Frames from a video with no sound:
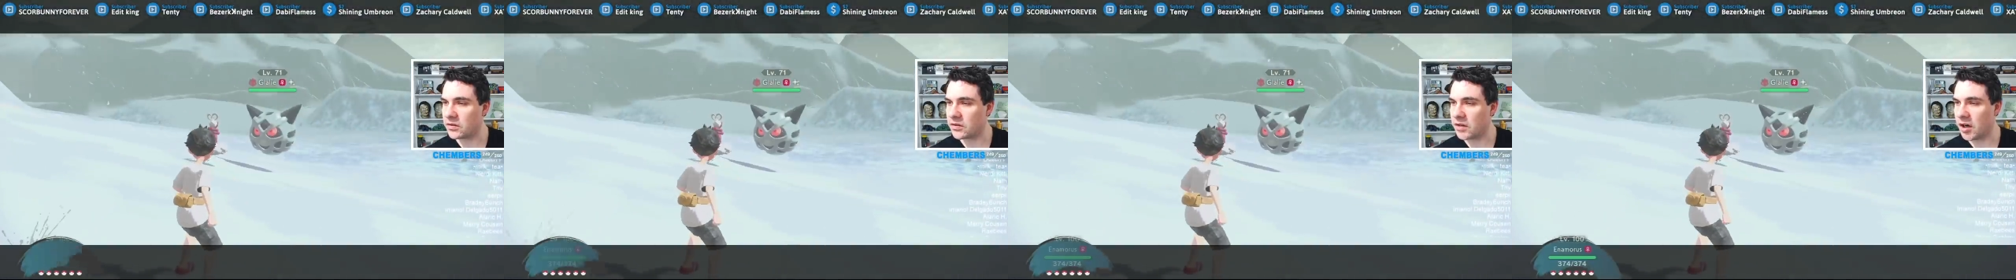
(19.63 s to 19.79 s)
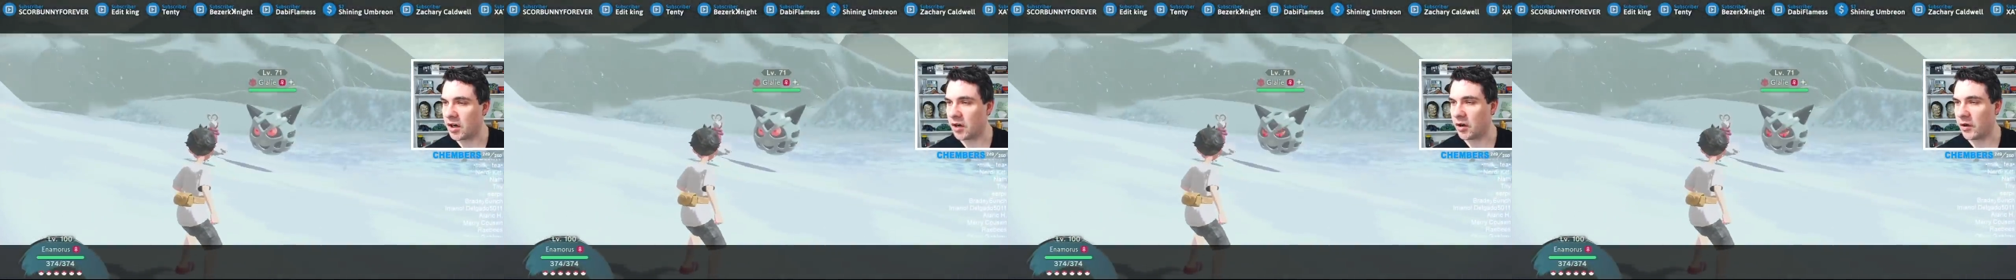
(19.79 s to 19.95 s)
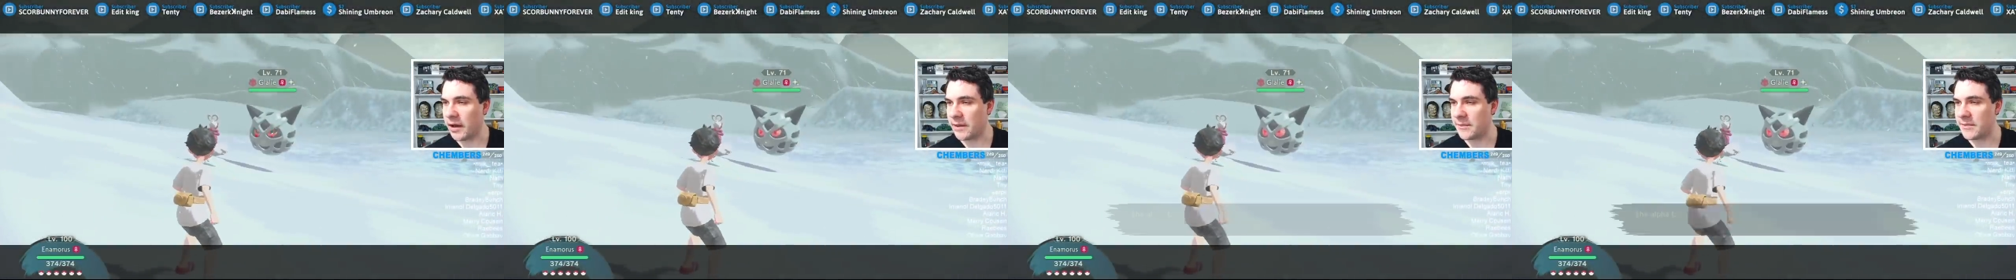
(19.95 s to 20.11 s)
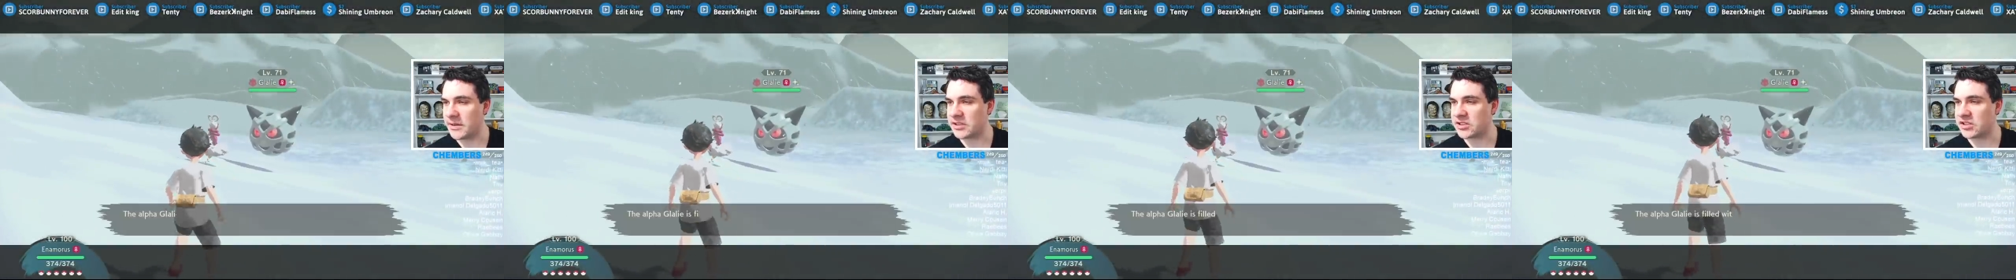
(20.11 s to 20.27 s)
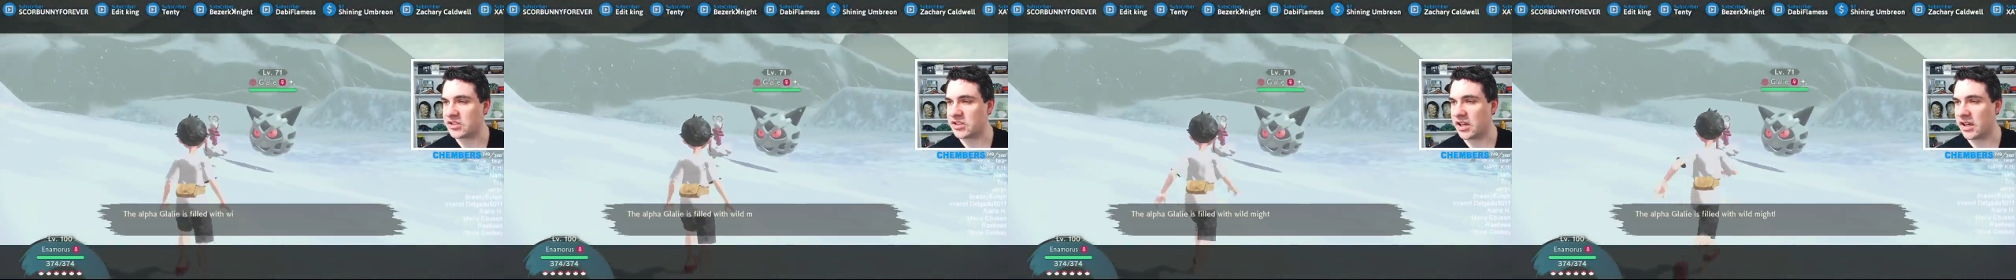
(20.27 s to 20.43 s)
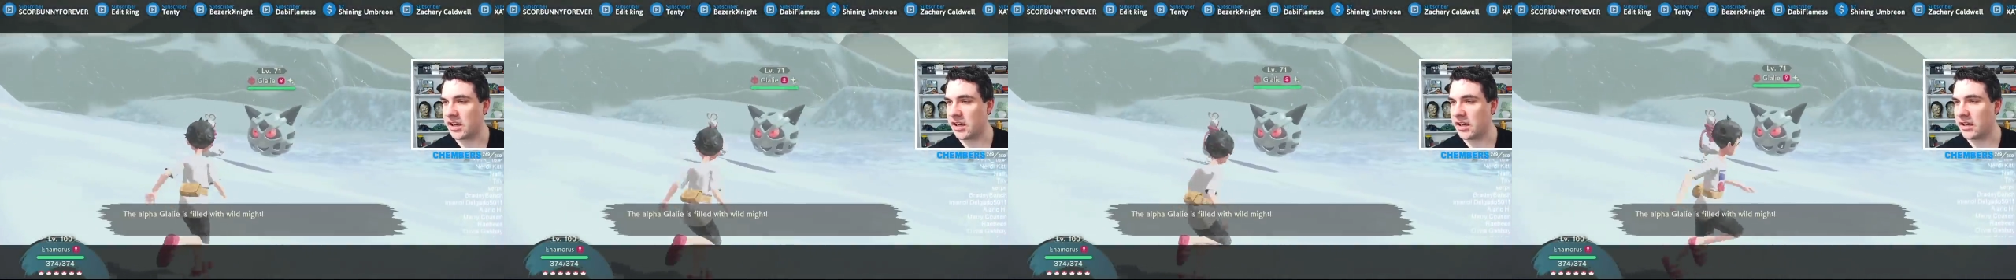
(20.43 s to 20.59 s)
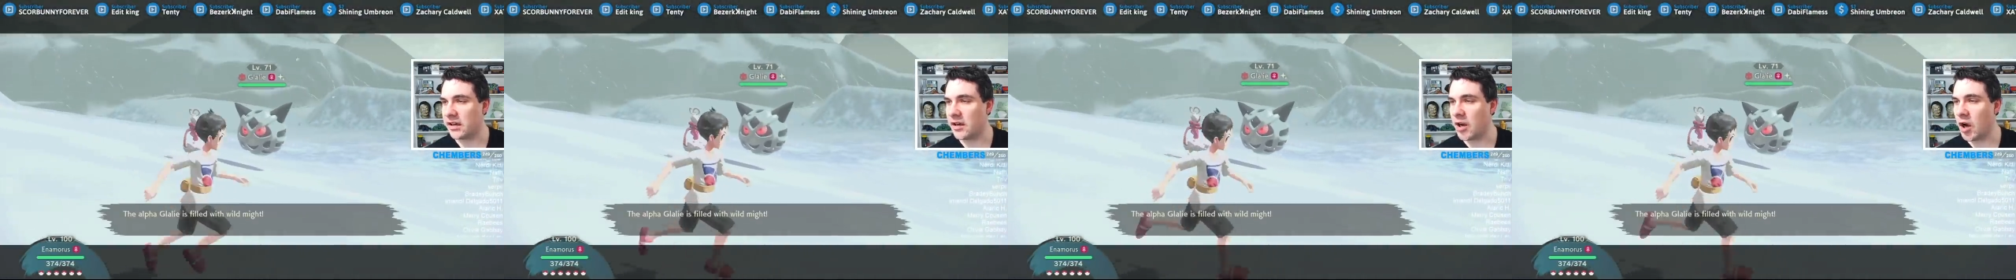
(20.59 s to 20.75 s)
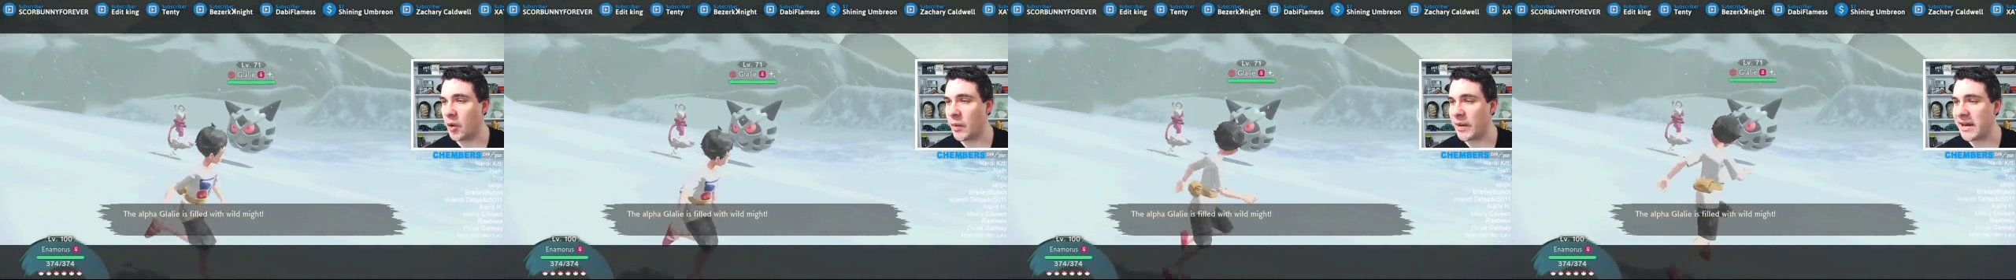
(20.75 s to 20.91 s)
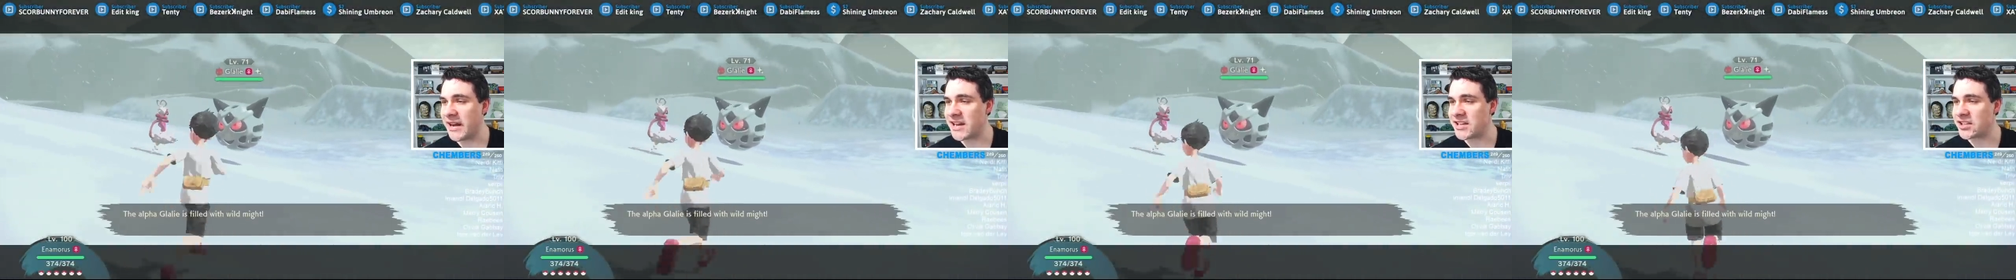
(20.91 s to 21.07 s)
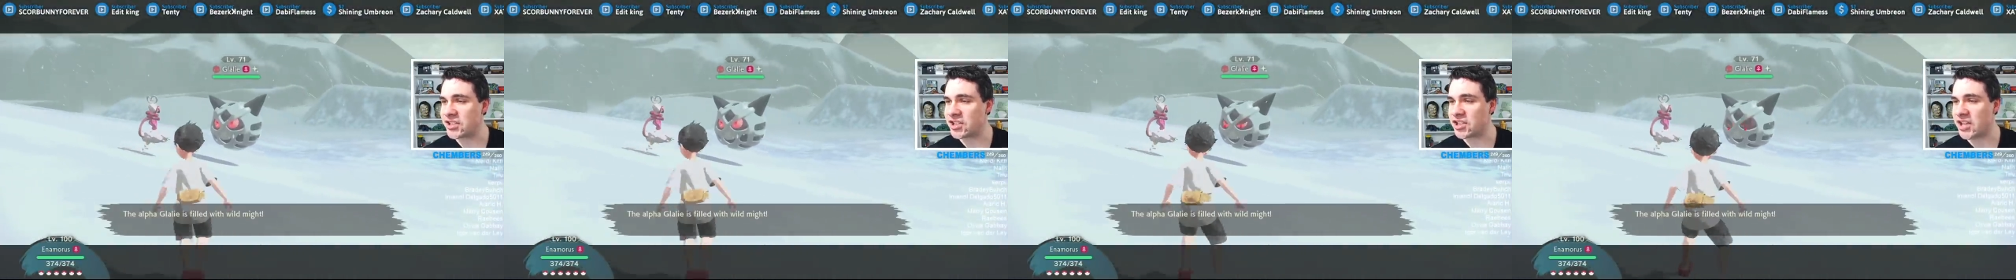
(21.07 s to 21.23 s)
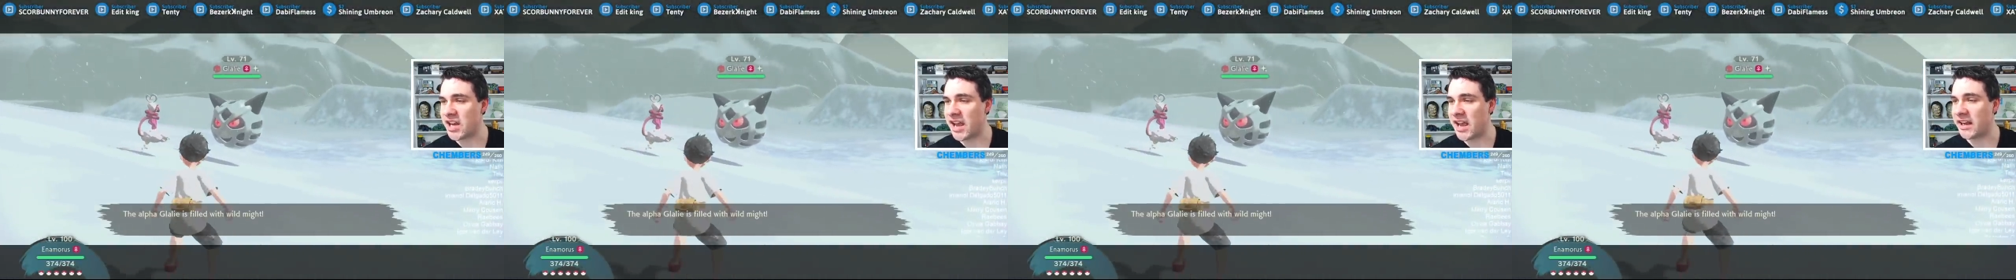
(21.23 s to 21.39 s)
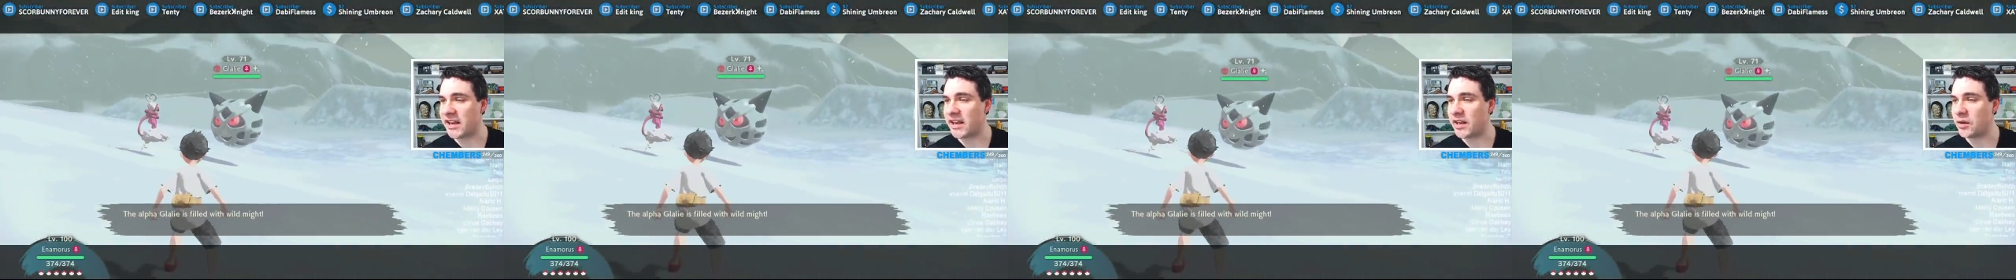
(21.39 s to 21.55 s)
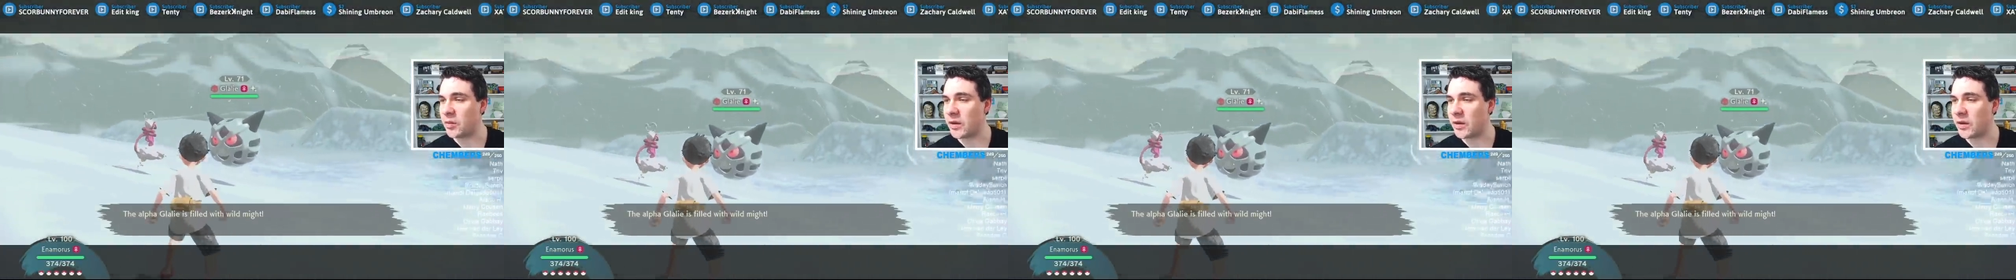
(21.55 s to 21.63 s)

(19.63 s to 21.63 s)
Oh, I miss saw it. Oh, it is shiny!